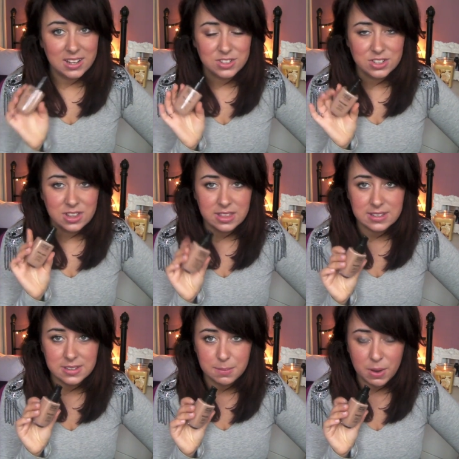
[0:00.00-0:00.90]
It's just that
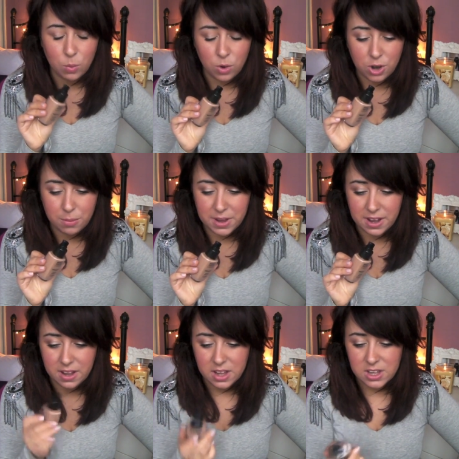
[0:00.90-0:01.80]
this is a bit
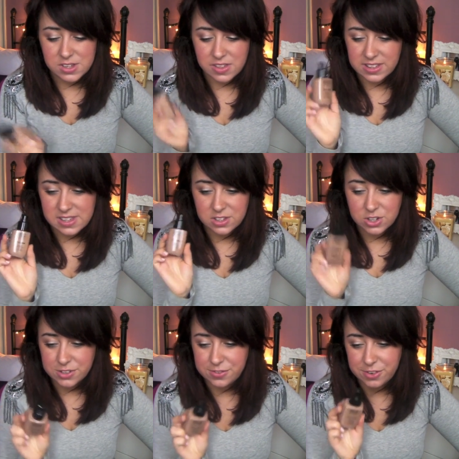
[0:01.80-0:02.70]
warmer, so this is
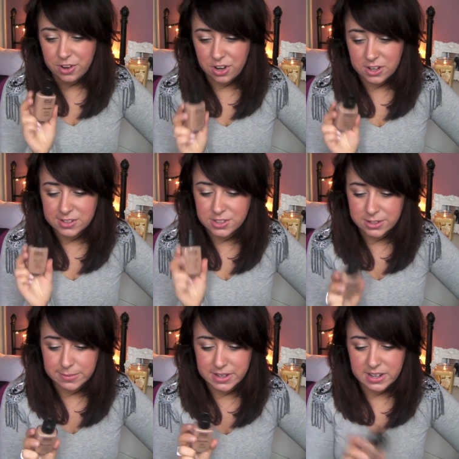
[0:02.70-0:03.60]
good for
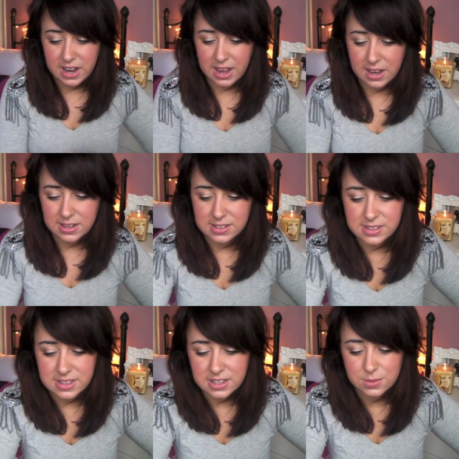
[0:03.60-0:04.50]
summer, and
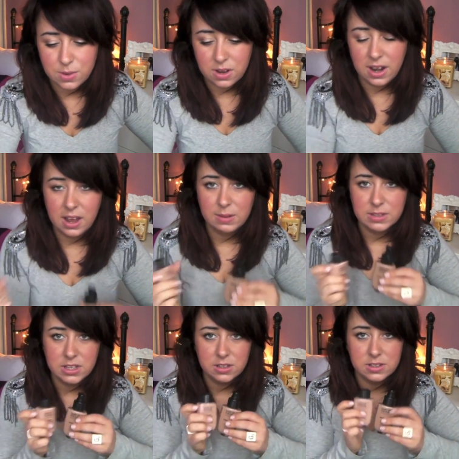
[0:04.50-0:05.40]
this one I
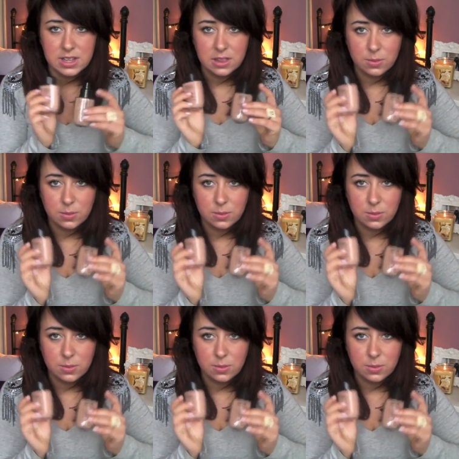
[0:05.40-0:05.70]
will use in the